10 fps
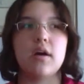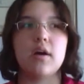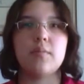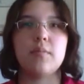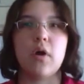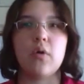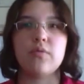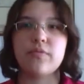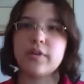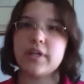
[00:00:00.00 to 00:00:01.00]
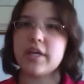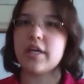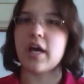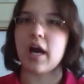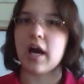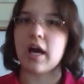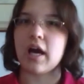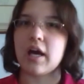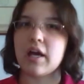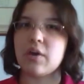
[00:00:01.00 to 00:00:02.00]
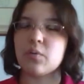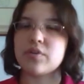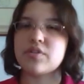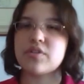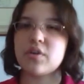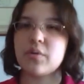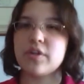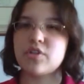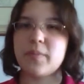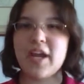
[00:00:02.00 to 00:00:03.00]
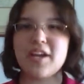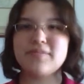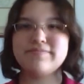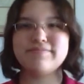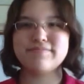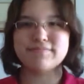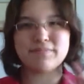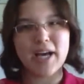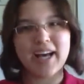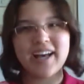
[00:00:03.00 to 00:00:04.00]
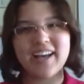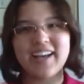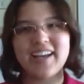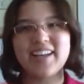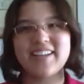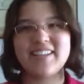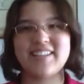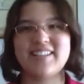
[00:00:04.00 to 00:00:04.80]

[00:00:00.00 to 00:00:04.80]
um, hopefully, I will see you in Japan. Bye.